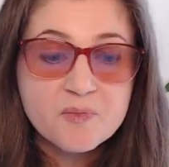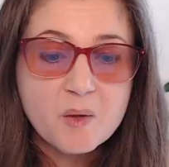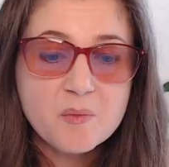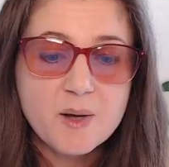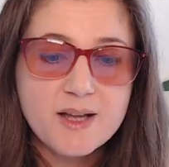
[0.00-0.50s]

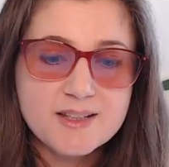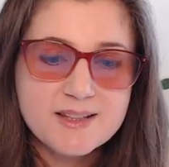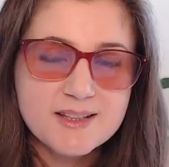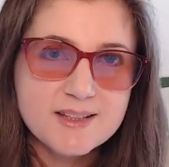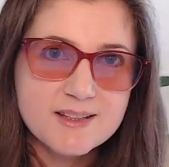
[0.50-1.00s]
but
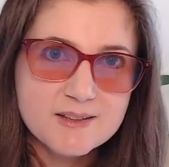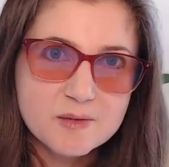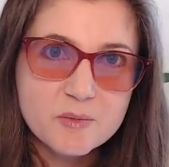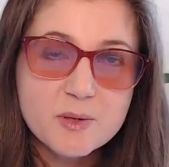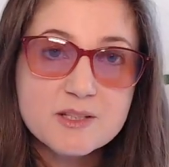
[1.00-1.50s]

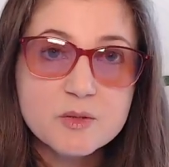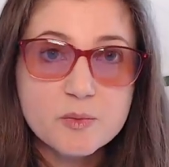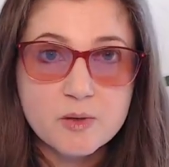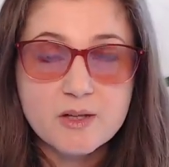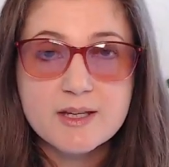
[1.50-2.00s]
the
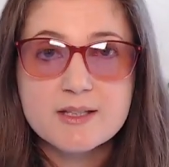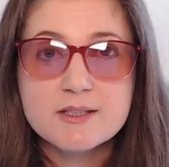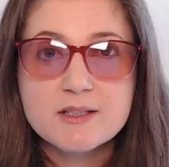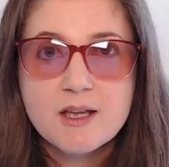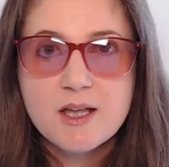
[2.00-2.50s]
principle is